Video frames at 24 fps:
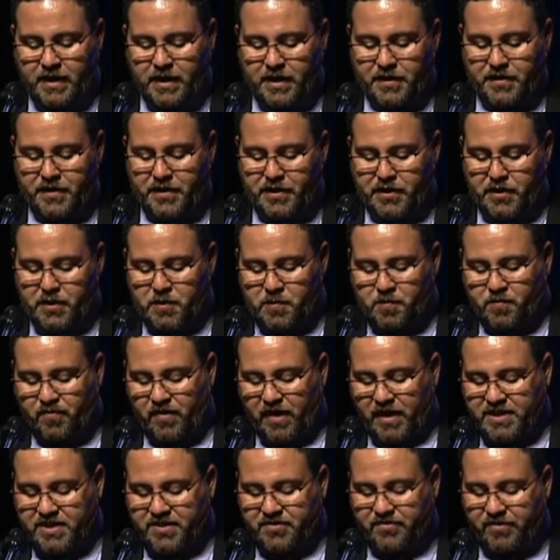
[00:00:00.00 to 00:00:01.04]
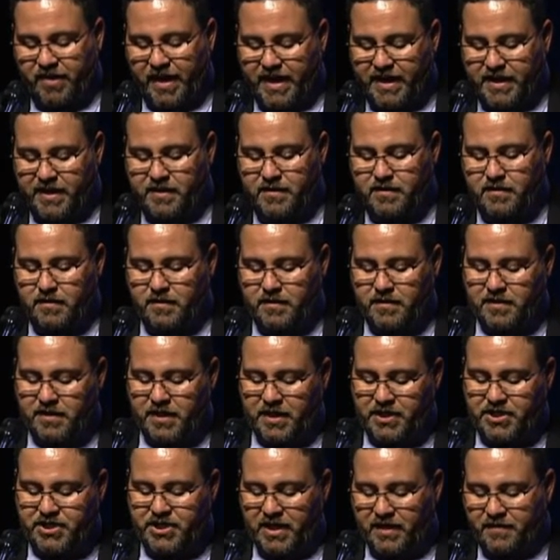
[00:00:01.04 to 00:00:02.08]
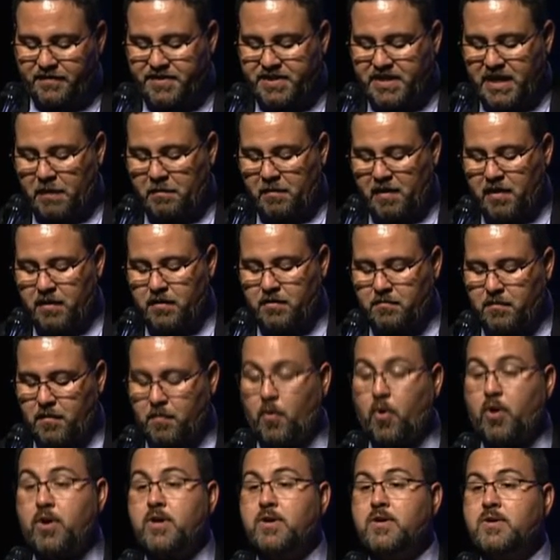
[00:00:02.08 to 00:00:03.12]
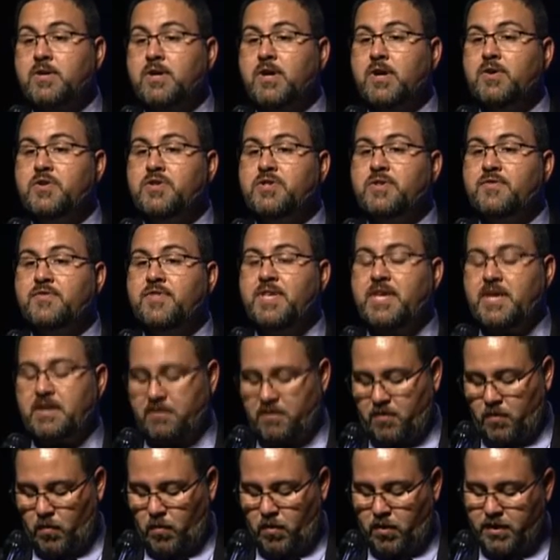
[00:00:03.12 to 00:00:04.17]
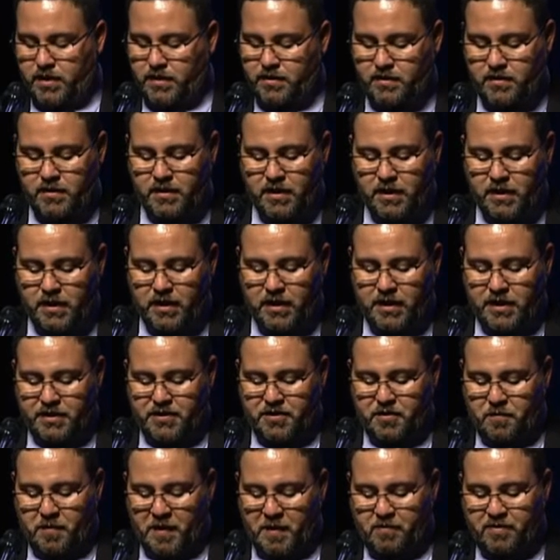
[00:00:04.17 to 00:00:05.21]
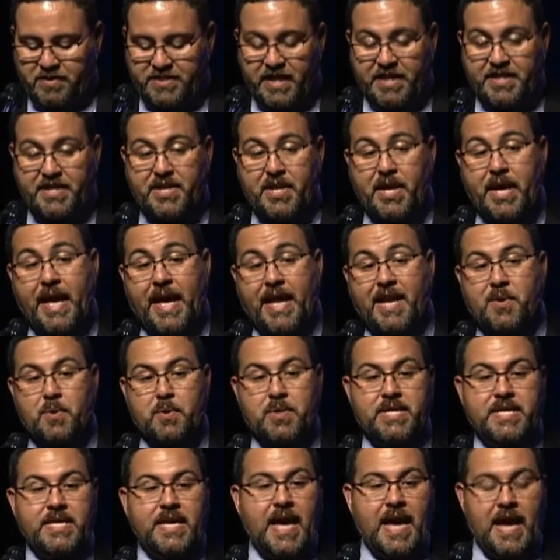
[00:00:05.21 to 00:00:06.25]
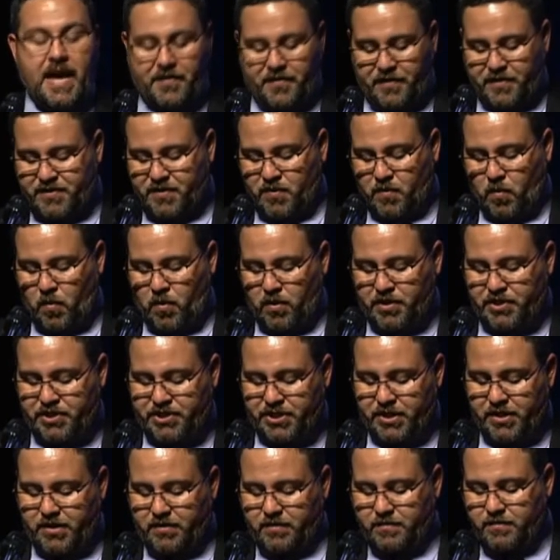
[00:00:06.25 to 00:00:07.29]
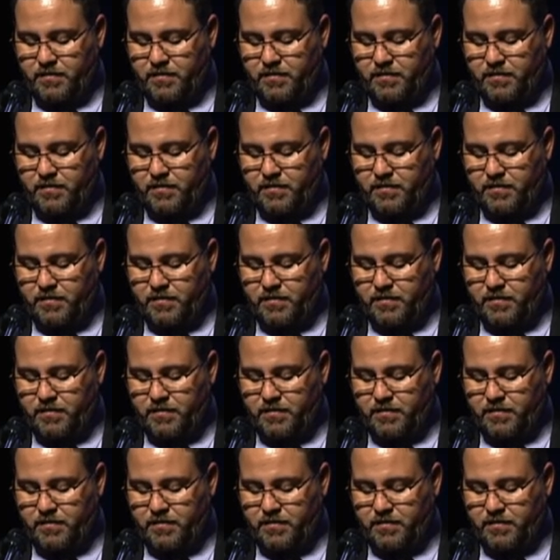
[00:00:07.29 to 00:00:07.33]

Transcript: The News Press created the Jeff Sommer Memorial Coach of the Year Award to be presented annually at this award show